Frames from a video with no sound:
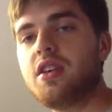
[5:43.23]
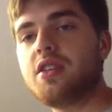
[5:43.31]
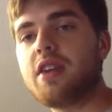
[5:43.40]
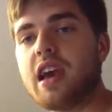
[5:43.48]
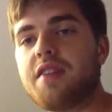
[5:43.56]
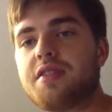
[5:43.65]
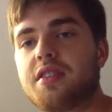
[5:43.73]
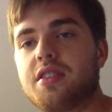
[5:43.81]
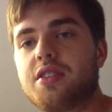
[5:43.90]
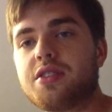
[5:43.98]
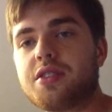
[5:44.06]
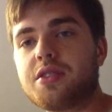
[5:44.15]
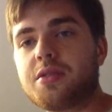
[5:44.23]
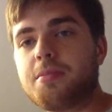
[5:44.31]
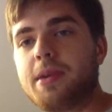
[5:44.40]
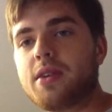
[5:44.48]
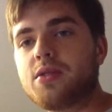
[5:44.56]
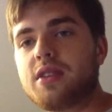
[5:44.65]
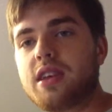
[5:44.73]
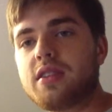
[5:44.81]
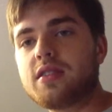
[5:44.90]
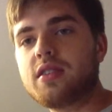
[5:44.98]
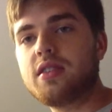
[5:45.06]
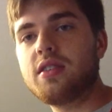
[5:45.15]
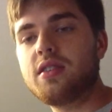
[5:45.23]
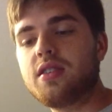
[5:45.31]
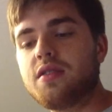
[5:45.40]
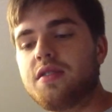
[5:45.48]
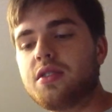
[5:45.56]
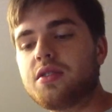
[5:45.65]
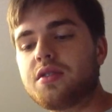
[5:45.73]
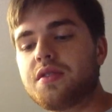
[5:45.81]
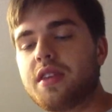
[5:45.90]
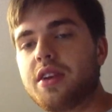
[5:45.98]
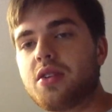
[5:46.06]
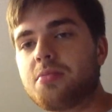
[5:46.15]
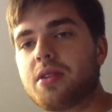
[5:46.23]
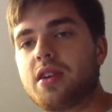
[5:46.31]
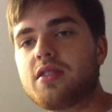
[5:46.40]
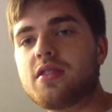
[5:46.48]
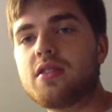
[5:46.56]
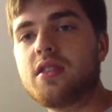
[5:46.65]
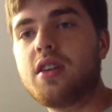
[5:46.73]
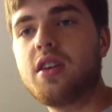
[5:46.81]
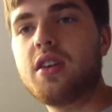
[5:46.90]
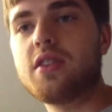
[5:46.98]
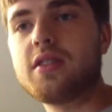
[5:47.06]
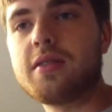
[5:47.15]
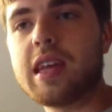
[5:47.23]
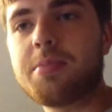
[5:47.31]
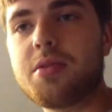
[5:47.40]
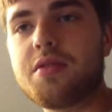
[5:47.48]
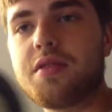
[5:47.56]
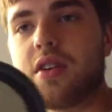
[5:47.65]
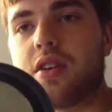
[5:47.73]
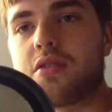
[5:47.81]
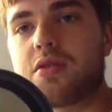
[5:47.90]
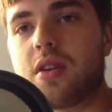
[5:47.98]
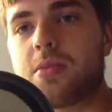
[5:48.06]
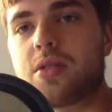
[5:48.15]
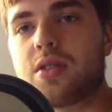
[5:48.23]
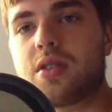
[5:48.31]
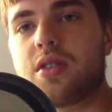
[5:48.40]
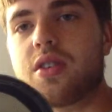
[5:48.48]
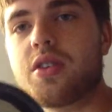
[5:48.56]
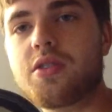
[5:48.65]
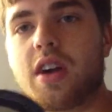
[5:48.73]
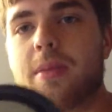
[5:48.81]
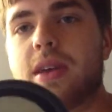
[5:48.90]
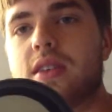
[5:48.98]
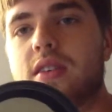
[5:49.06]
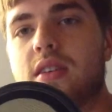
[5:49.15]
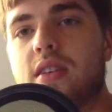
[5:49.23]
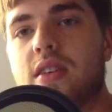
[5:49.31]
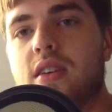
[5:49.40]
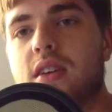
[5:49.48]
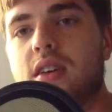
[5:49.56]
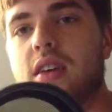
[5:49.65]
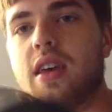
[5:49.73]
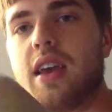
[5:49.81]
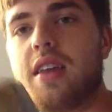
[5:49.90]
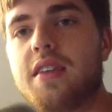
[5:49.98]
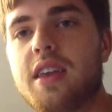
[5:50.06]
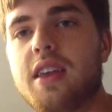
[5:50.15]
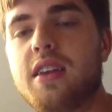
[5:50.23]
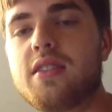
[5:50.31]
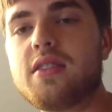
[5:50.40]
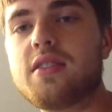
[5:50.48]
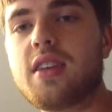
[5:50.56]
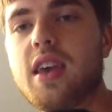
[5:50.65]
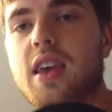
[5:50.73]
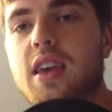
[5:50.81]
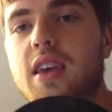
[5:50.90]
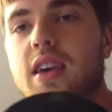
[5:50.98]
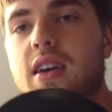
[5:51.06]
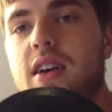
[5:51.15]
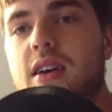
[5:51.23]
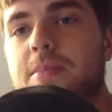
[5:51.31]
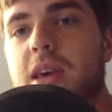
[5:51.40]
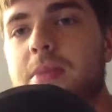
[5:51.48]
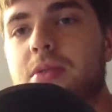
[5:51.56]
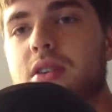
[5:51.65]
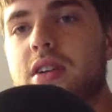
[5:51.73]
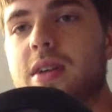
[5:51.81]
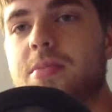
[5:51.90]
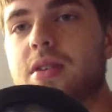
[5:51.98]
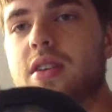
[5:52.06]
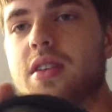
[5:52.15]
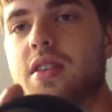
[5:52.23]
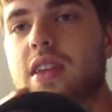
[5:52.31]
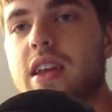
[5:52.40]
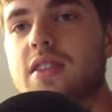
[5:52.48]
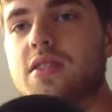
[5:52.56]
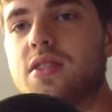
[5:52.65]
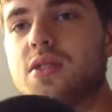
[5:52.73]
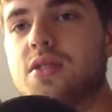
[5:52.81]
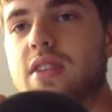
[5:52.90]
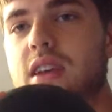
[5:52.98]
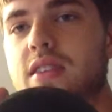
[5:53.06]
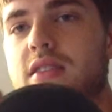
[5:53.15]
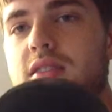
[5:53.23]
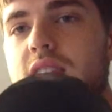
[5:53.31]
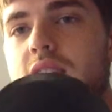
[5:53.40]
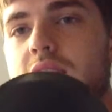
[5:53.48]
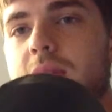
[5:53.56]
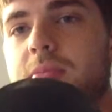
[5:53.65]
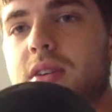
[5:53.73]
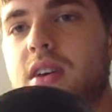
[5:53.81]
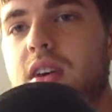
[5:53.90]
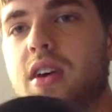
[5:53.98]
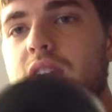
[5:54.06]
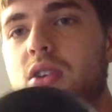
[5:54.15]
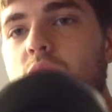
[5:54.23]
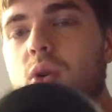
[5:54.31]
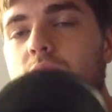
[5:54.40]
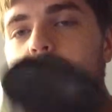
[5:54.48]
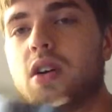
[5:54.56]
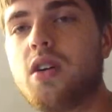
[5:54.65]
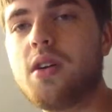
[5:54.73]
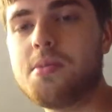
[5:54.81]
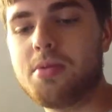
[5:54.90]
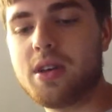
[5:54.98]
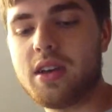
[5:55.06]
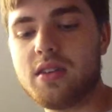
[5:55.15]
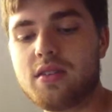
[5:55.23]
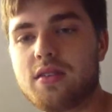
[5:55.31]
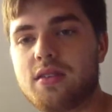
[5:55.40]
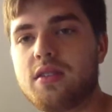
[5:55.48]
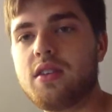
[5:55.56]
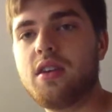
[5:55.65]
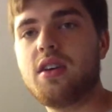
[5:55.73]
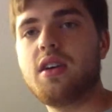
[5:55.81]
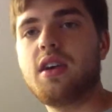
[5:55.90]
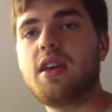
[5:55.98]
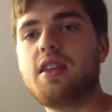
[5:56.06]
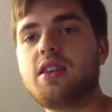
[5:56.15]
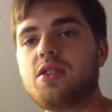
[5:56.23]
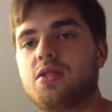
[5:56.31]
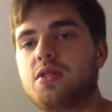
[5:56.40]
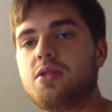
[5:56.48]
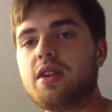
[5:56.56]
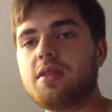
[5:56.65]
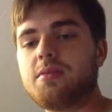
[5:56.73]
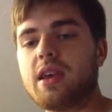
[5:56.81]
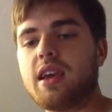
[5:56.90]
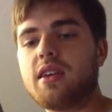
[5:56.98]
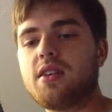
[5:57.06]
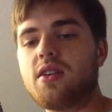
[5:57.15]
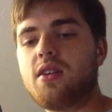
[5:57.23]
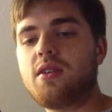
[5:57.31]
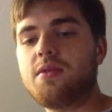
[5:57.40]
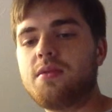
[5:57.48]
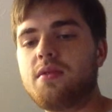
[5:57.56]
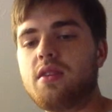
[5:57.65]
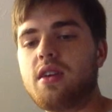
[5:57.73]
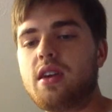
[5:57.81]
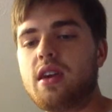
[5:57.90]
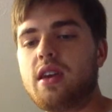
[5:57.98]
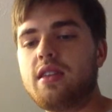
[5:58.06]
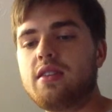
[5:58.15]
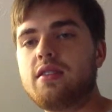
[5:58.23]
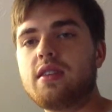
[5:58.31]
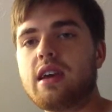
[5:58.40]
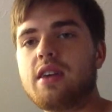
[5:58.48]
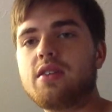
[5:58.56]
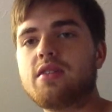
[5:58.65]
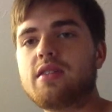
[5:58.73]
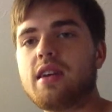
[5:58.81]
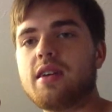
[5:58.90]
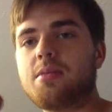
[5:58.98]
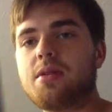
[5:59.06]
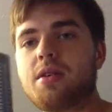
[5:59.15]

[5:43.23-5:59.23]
You have your metal disc filter for the Aeropress, some type of rubber grommet, and then just a paper clip that is used as a C-clip to hold it all in place. And then you end up taking it all, and this is kind of your setup.